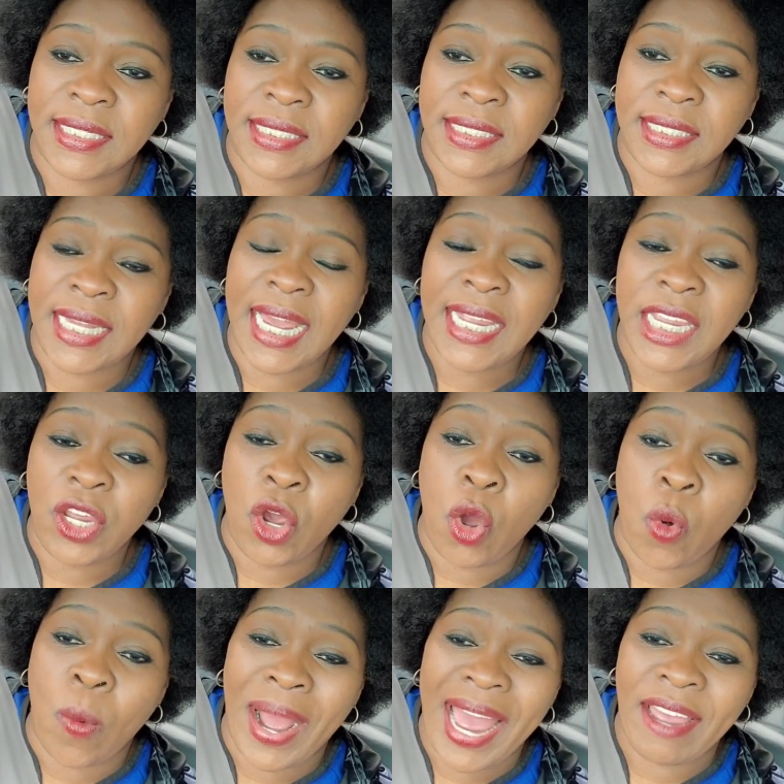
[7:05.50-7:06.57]
Take your
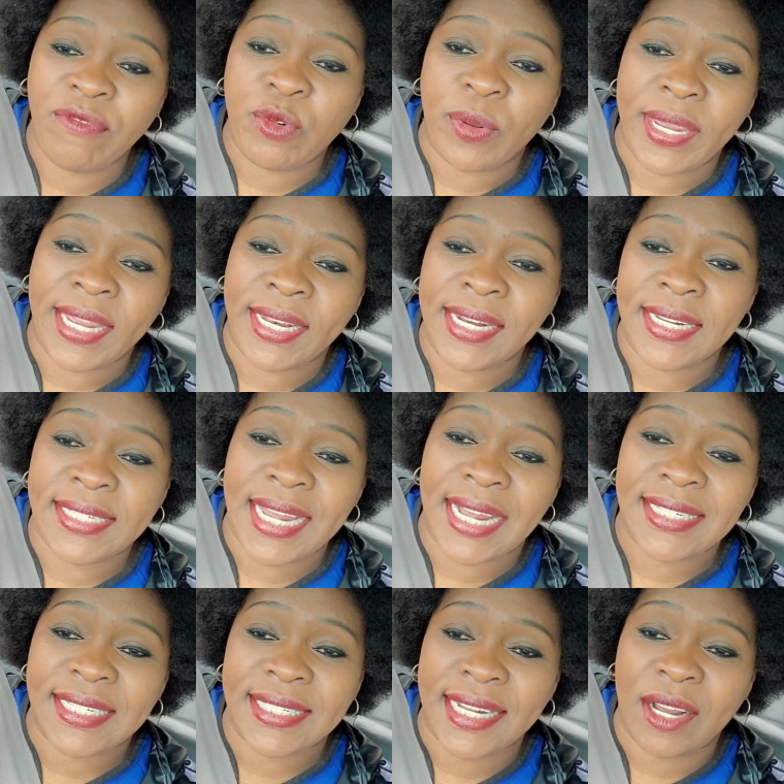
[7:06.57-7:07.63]
wife to English
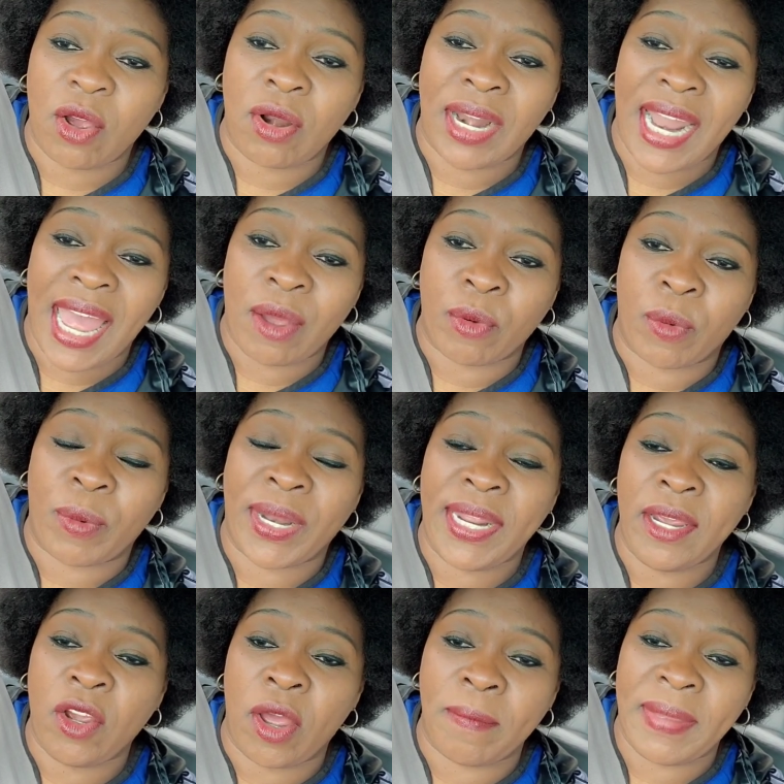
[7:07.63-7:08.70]
as a second language. When you
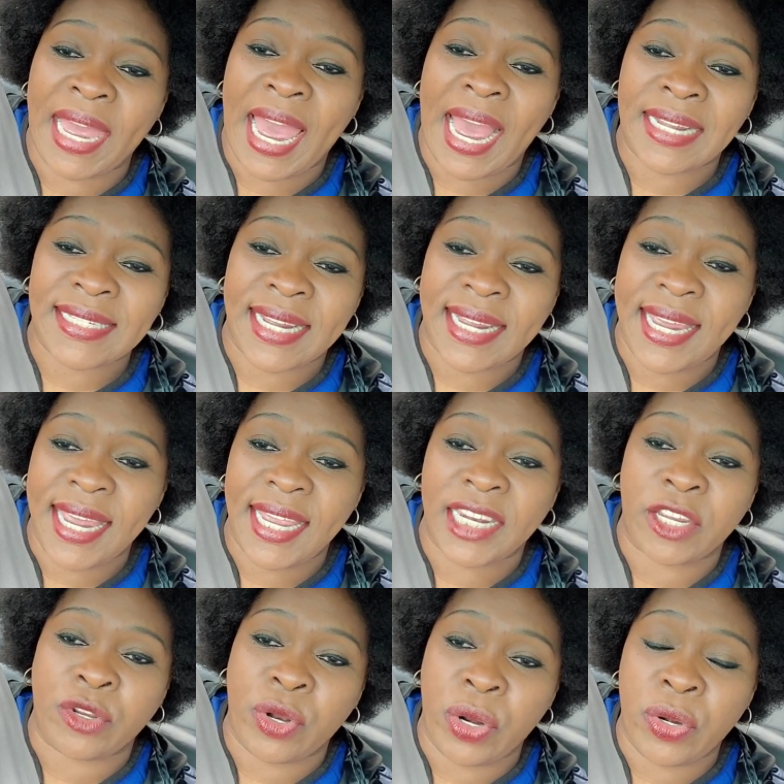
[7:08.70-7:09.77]
come here as a kid,
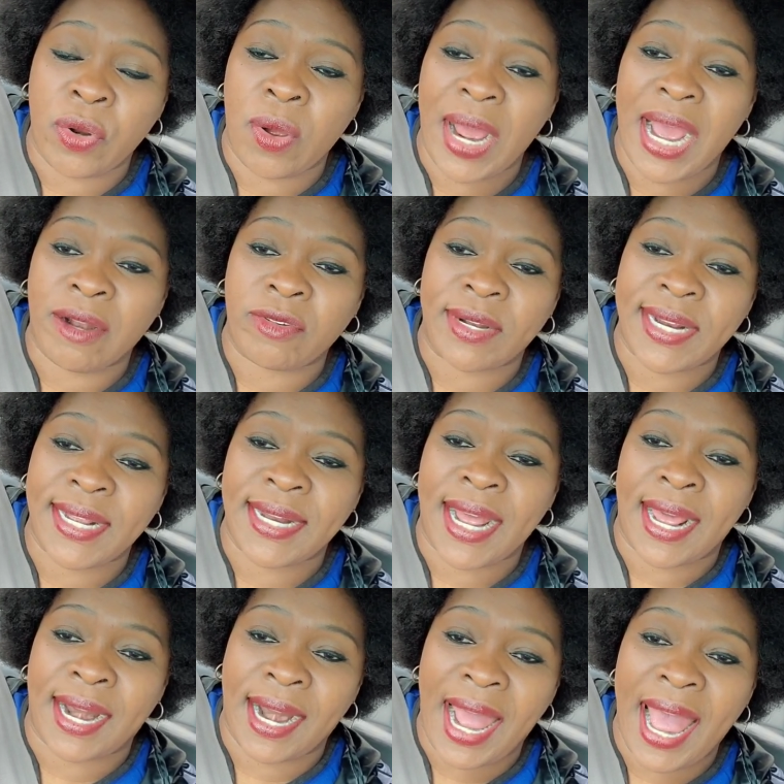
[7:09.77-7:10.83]
you don't know how to read
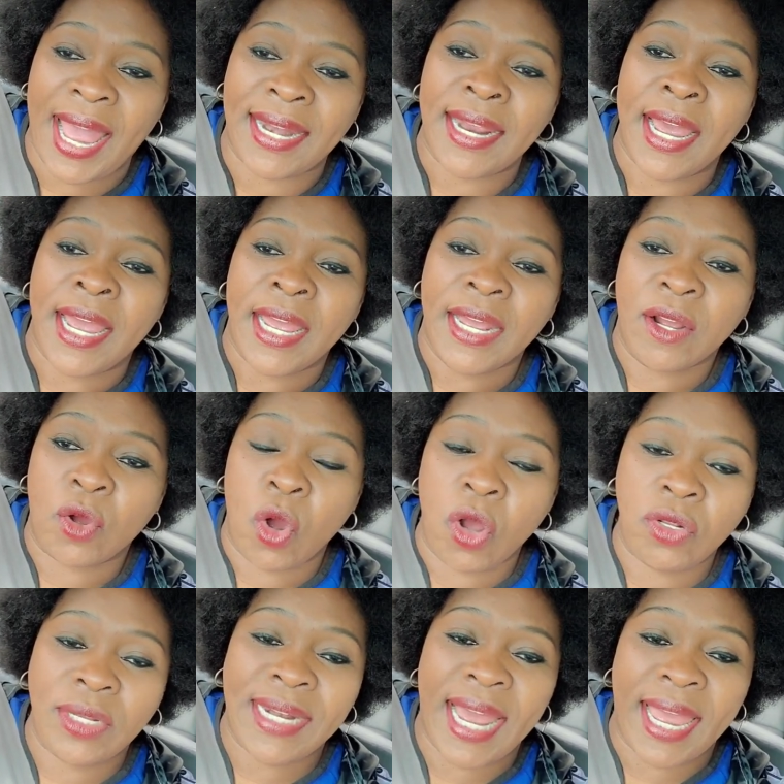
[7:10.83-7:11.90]
and write, go
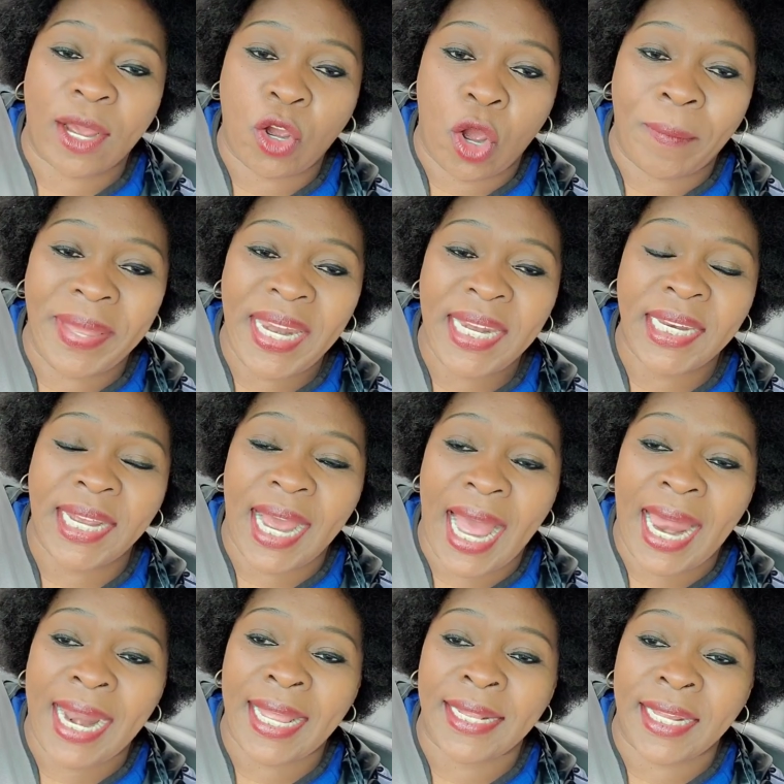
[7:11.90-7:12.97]
to the community
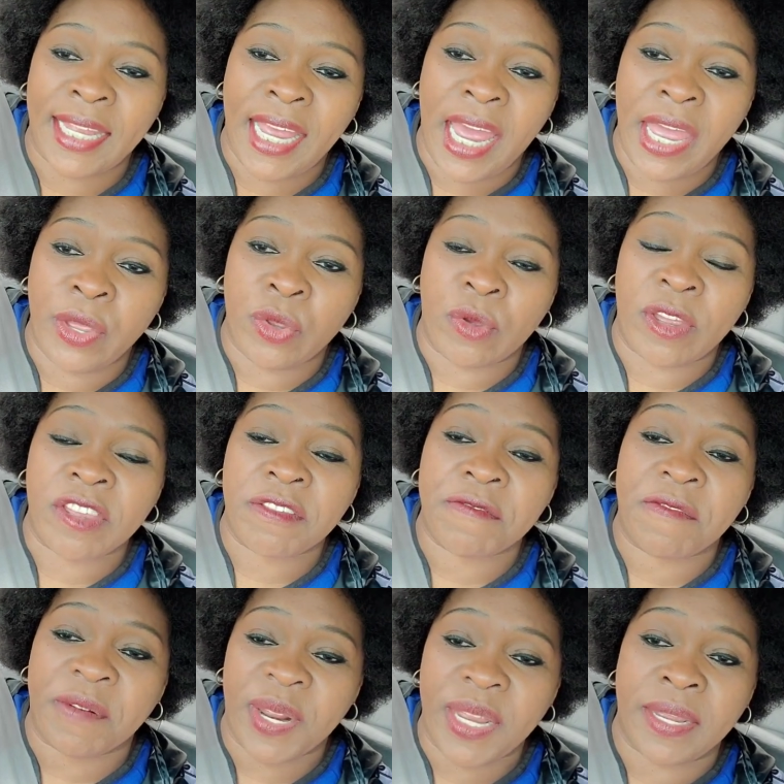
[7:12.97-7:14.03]
college near you. It's
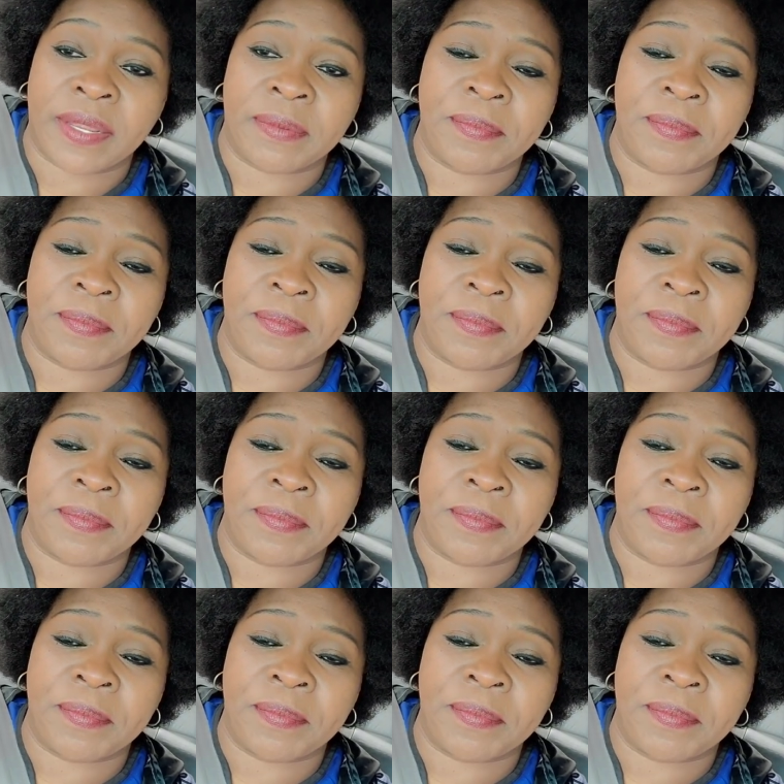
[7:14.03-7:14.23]
free.